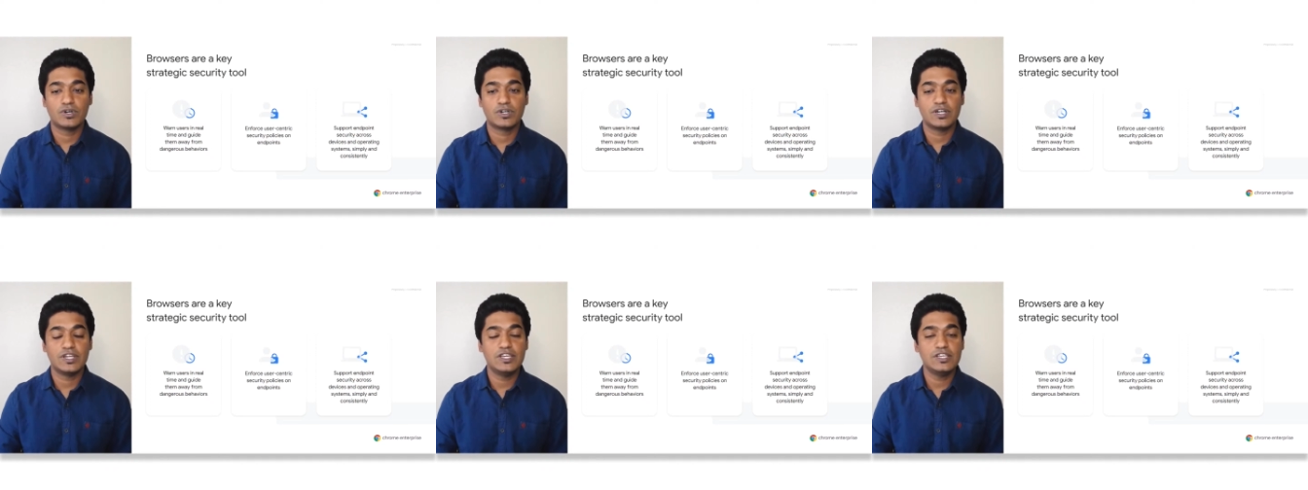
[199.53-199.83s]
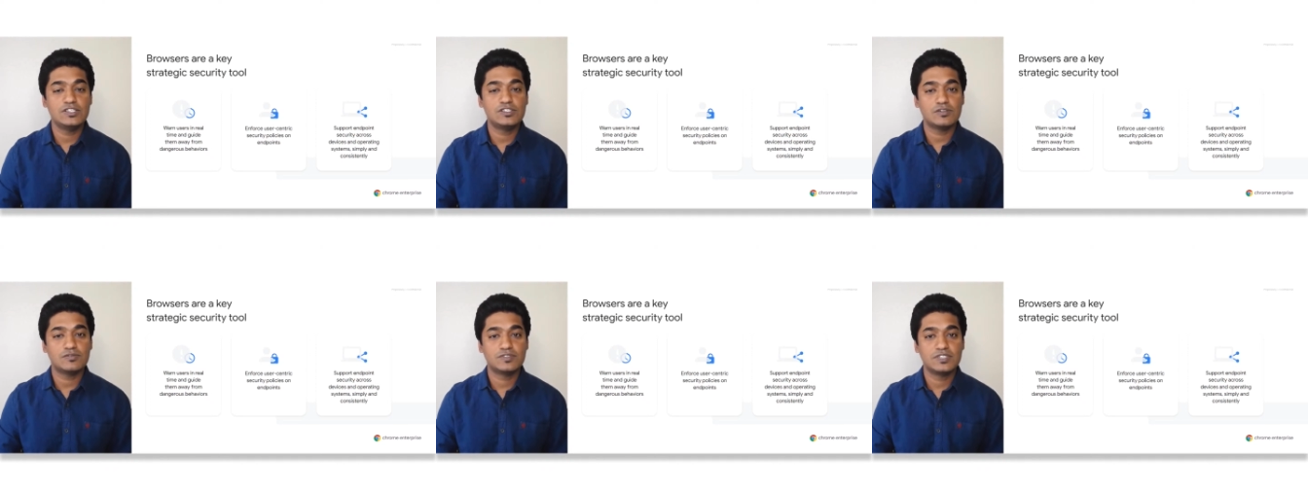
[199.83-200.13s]
each
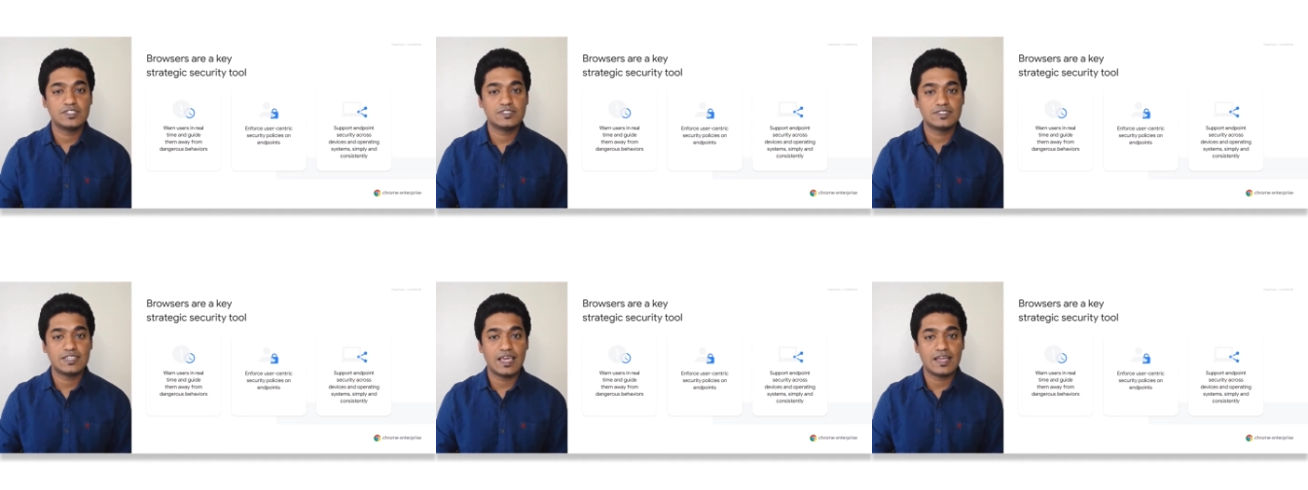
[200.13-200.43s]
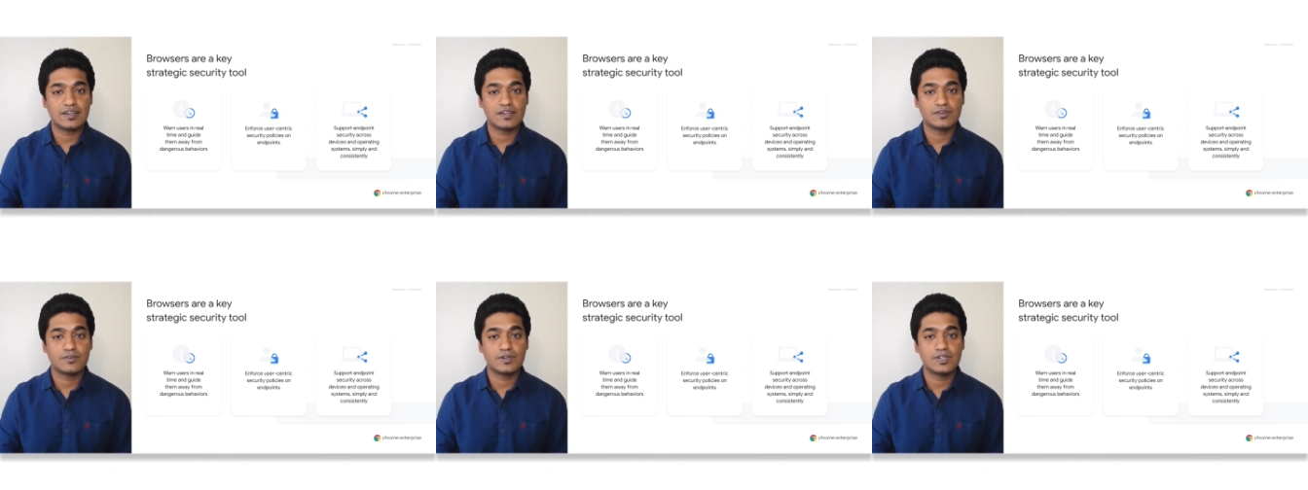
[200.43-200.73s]
of these
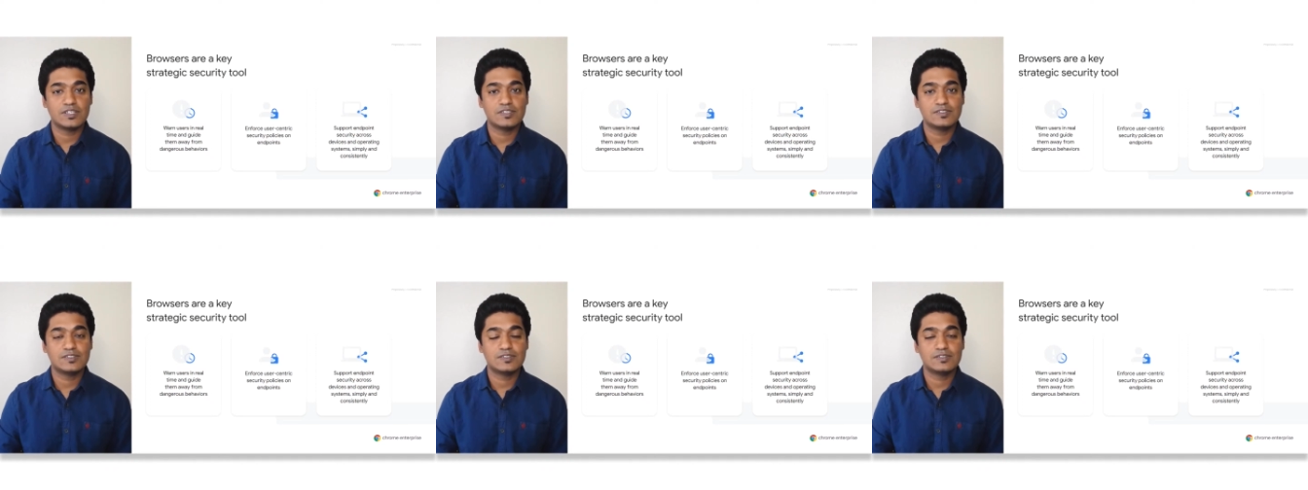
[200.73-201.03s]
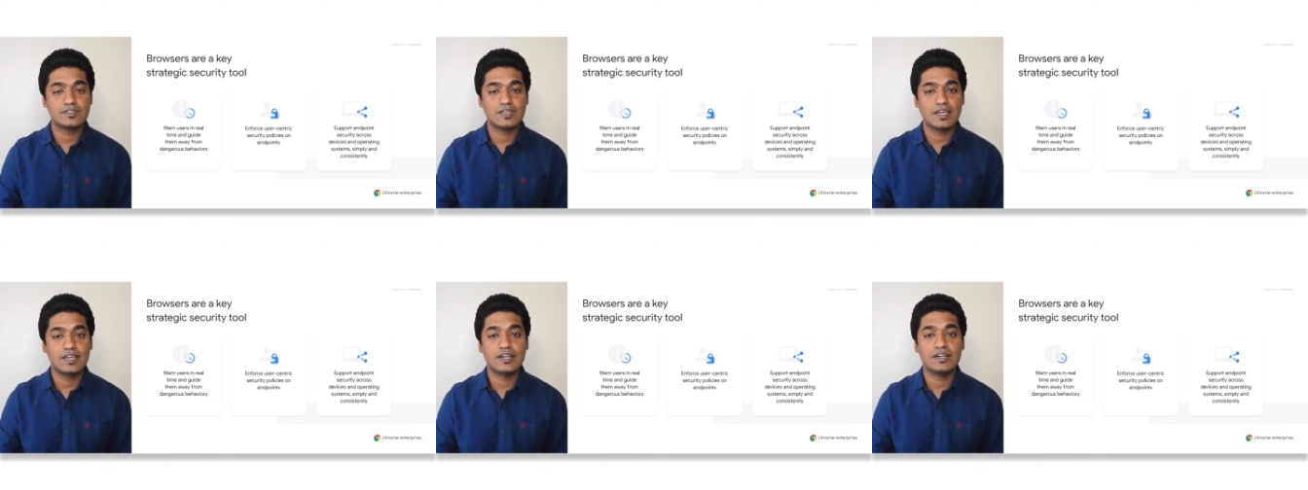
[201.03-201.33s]
categories
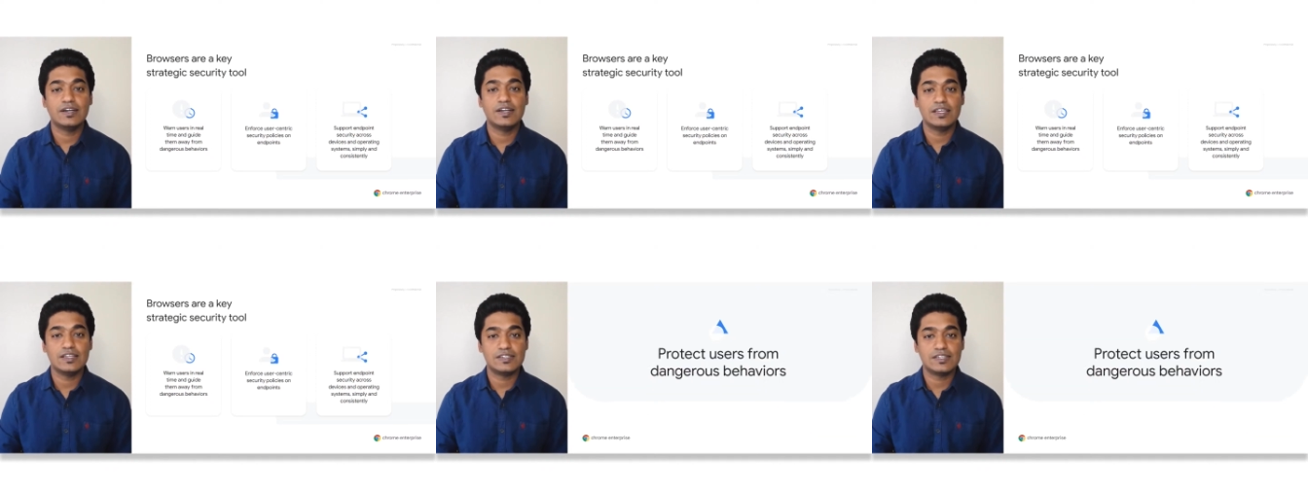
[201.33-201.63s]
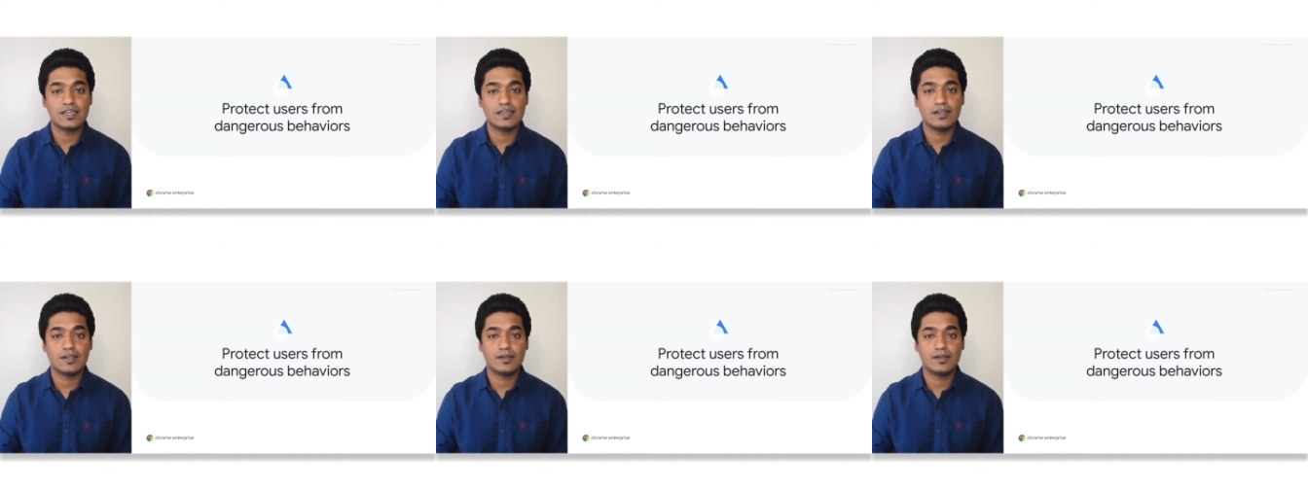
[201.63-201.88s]
in detail.